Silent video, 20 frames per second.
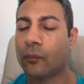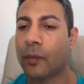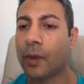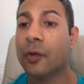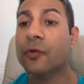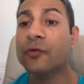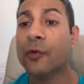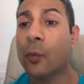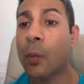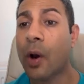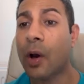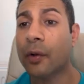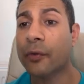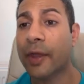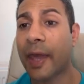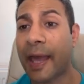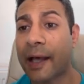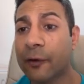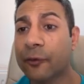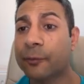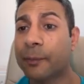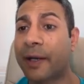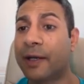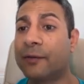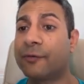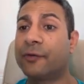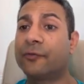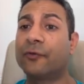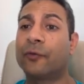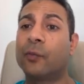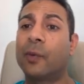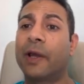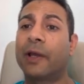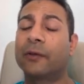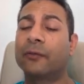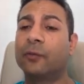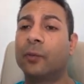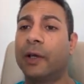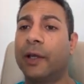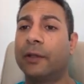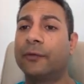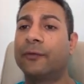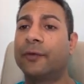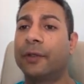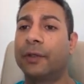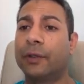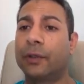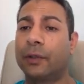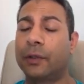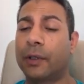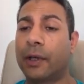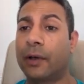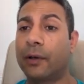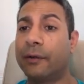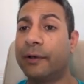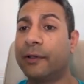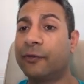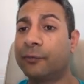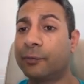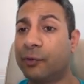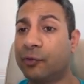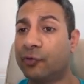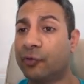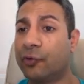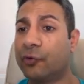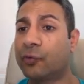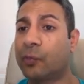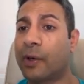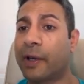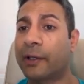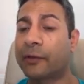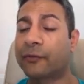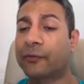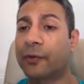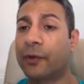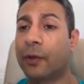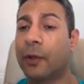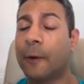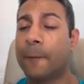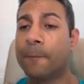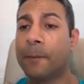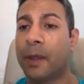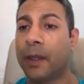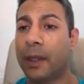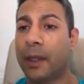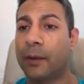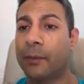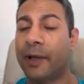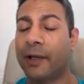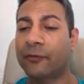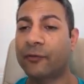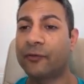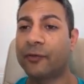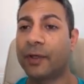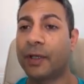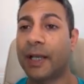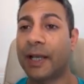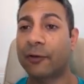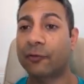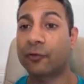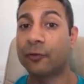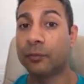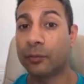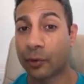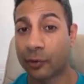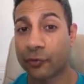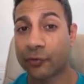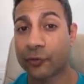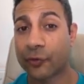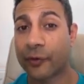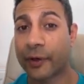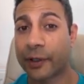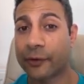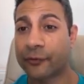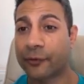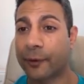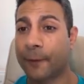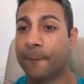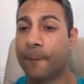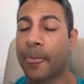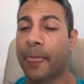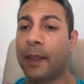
So what are the health benefits of wax? Why is it that our ears produce wax? So earwax is a natural moisturiser.